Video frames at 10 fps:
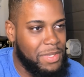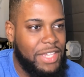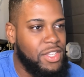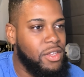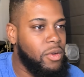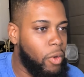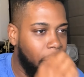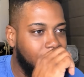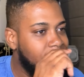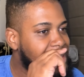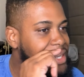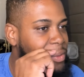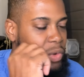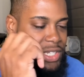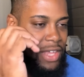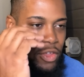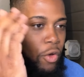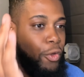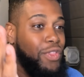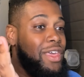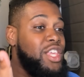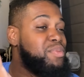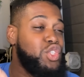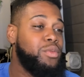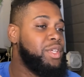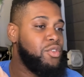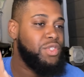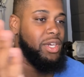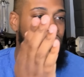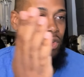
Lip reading: He hasn't, unless, once again, the only thing he's presumably using in order to